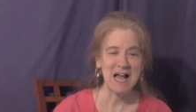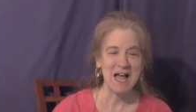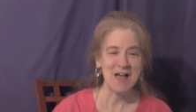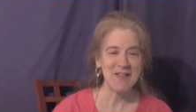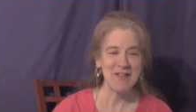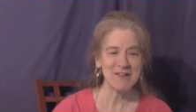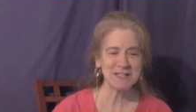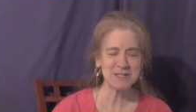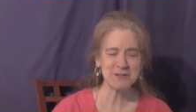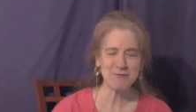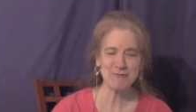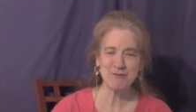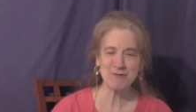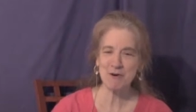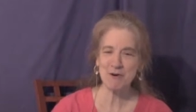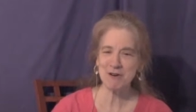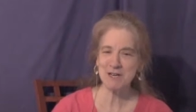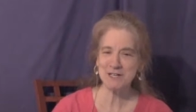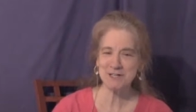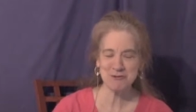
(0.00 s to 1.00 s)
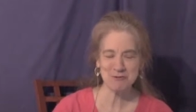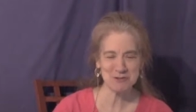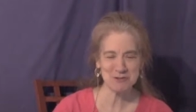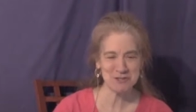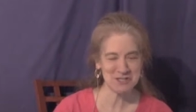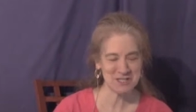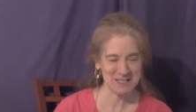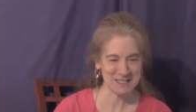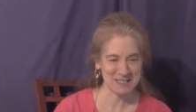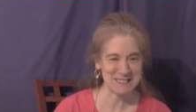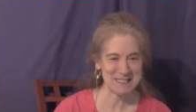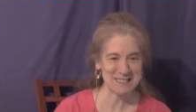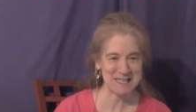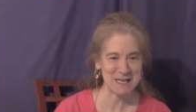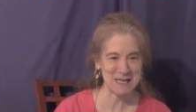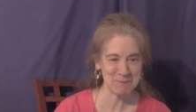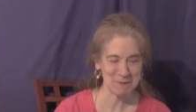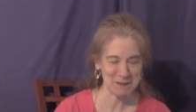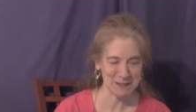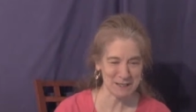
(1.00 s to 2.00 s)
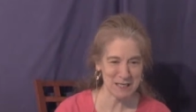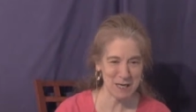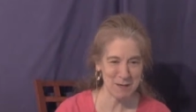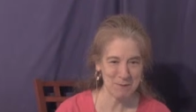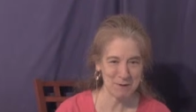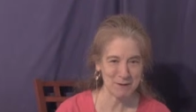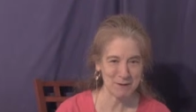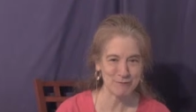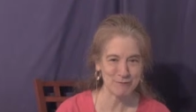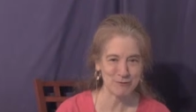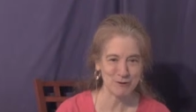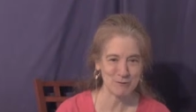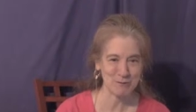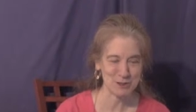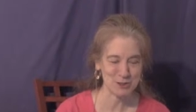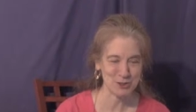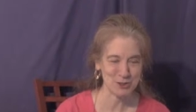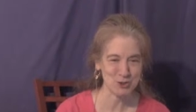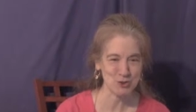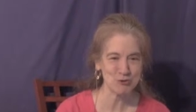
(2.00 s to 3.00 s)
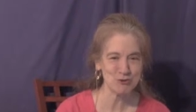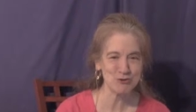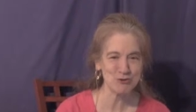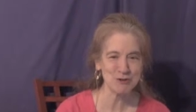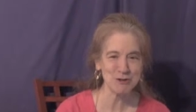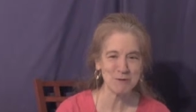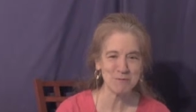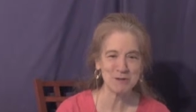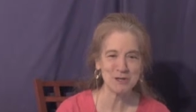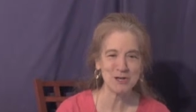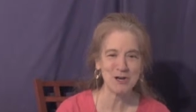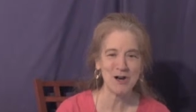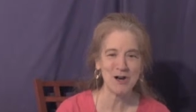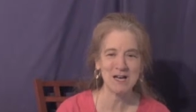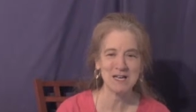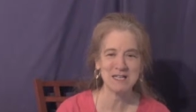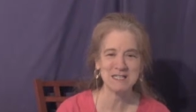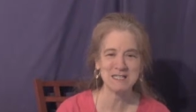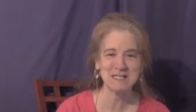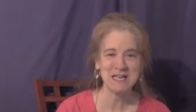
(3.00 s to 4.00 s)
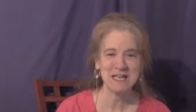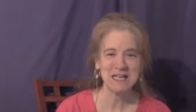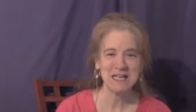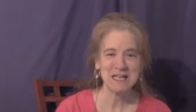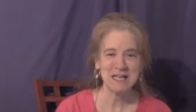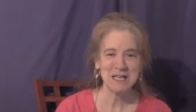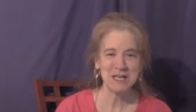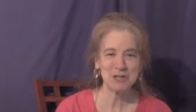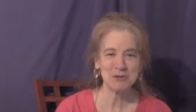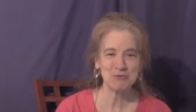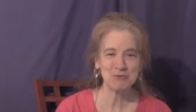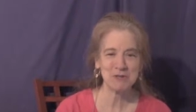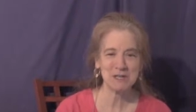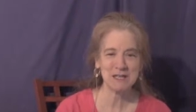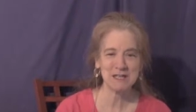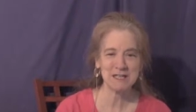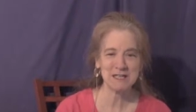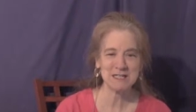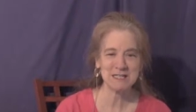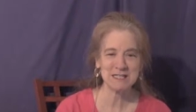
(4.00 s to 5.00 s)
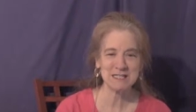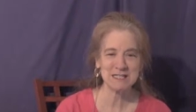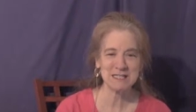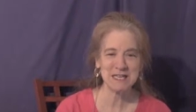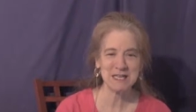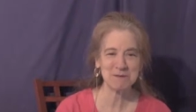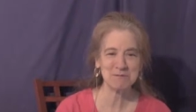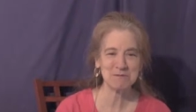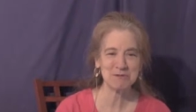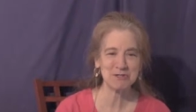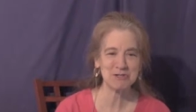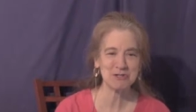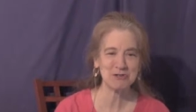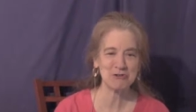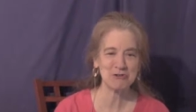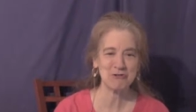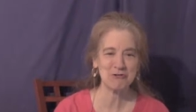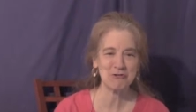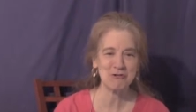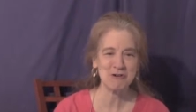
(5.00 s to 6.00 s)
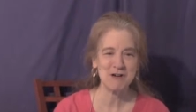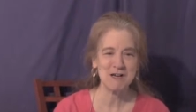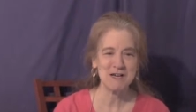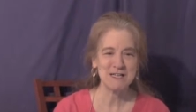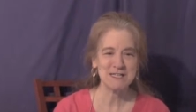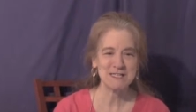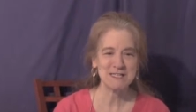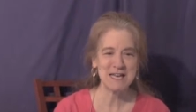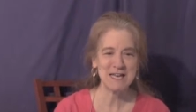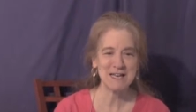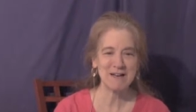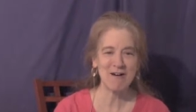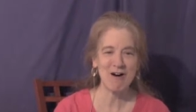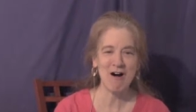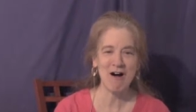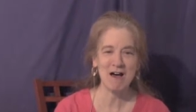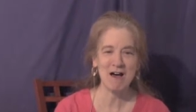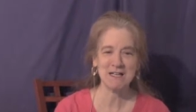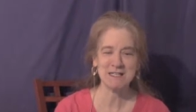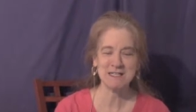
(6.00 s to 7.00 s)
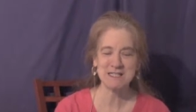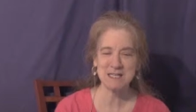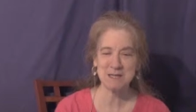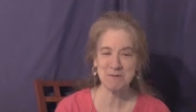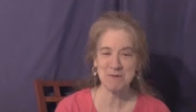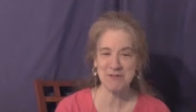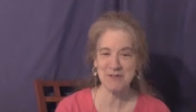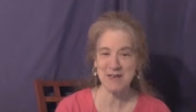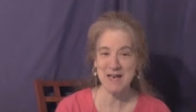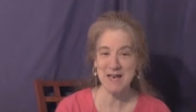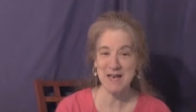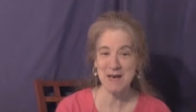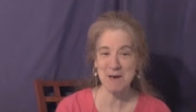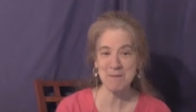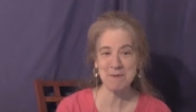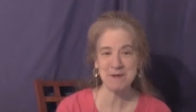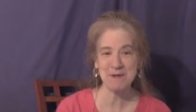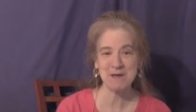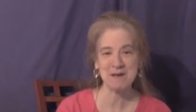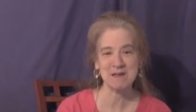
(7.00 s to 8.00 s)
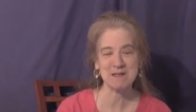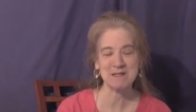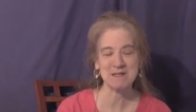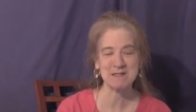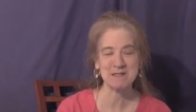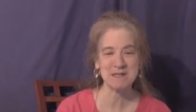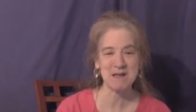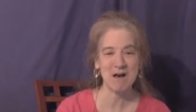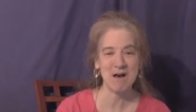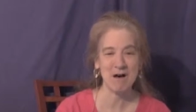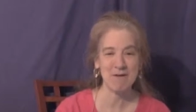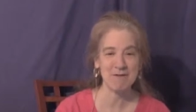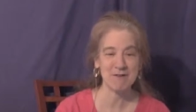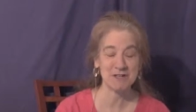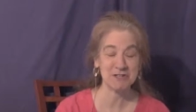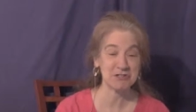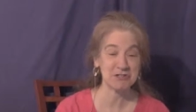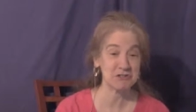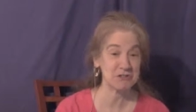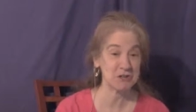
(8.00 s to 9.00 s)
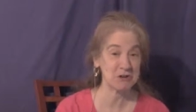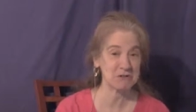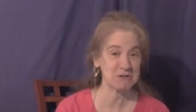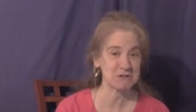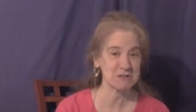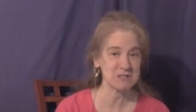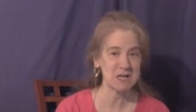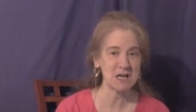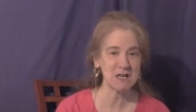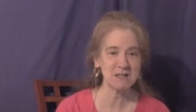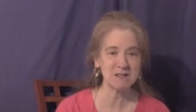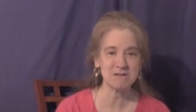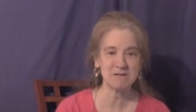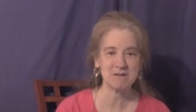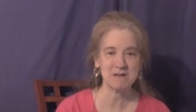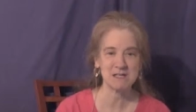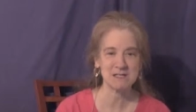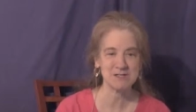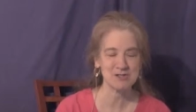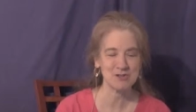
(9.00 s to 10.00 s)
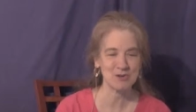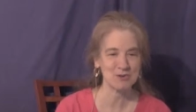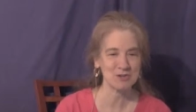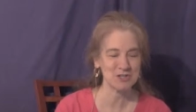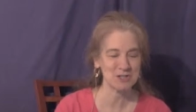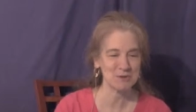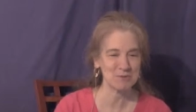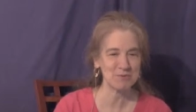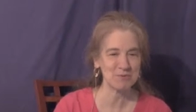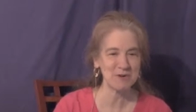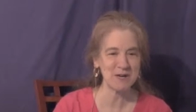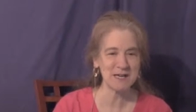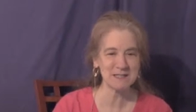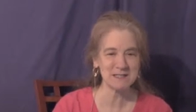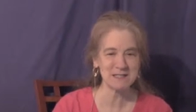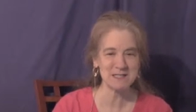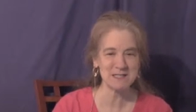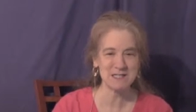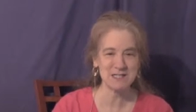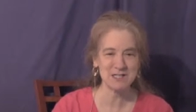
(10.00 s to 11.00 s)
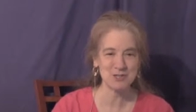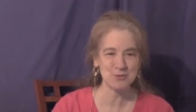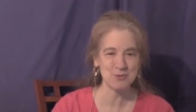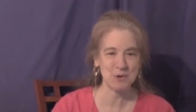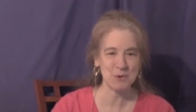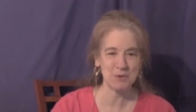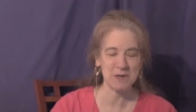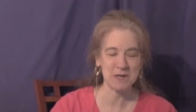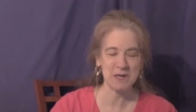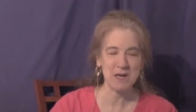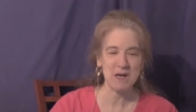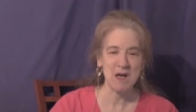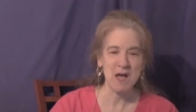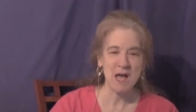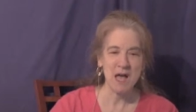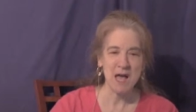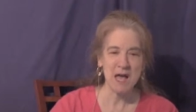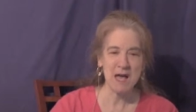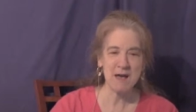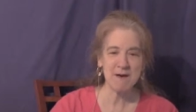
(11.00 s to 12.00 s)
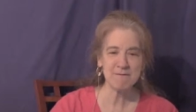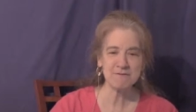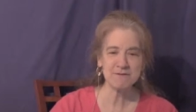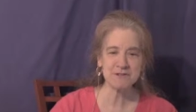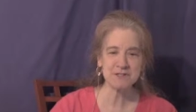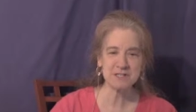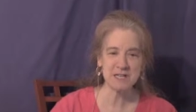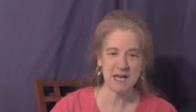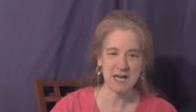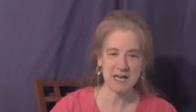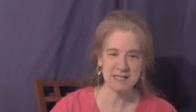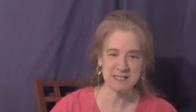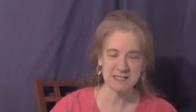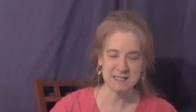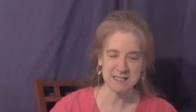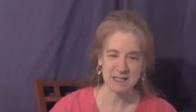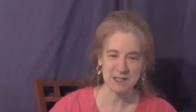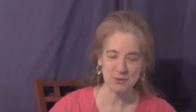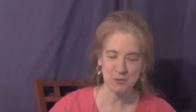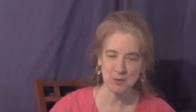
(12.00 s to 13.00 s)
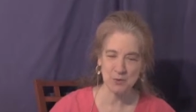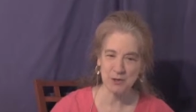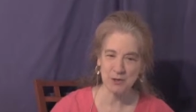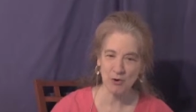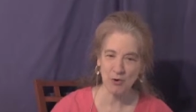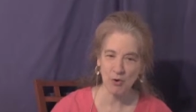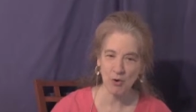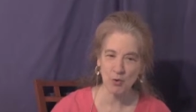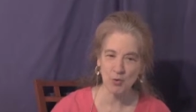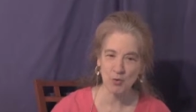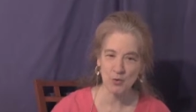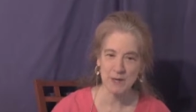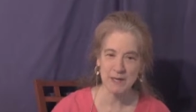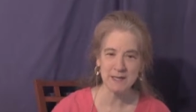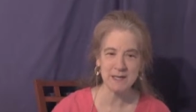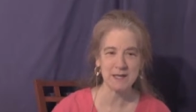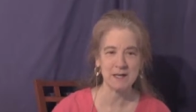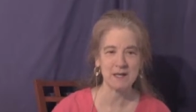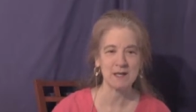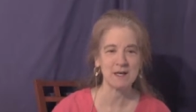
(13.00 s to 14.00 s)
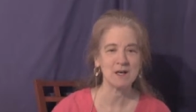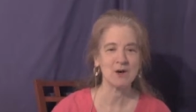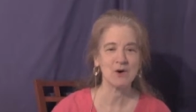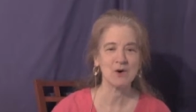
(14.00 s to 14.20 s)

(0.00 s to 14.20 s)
And that's a very interesting statement coming from a sutra, because it really seems to take on some of the ambience of, as you know, Tantra and Dzogchen practices, where we emphasize that we are already